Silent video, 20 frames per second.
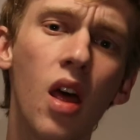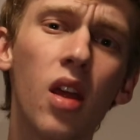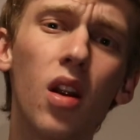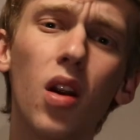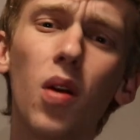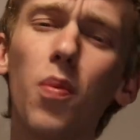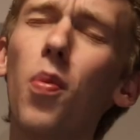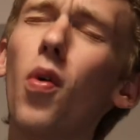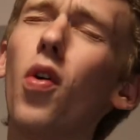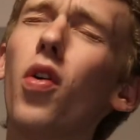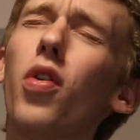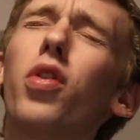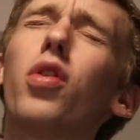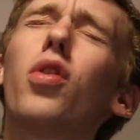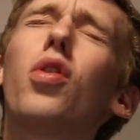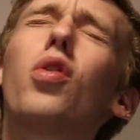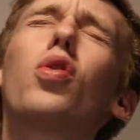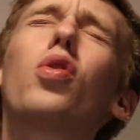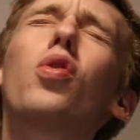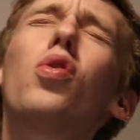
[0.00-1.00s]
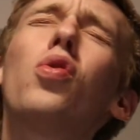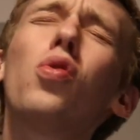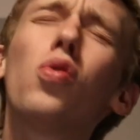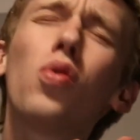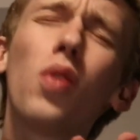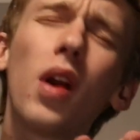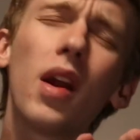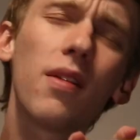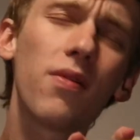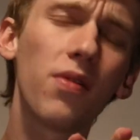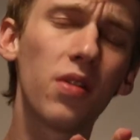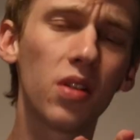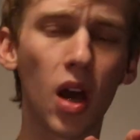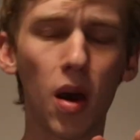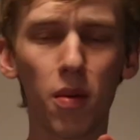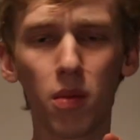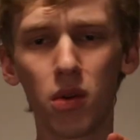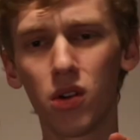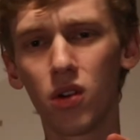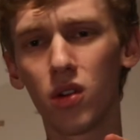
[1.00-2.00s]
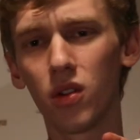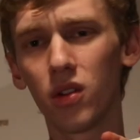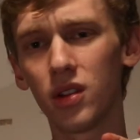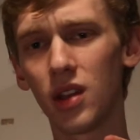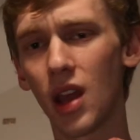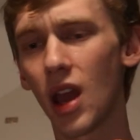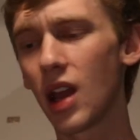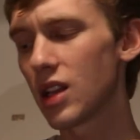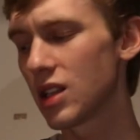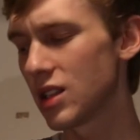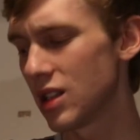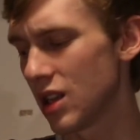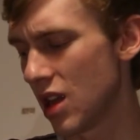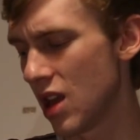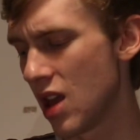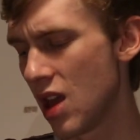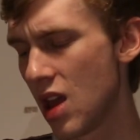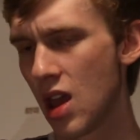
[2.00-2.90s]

They're both great, phenomenal decks.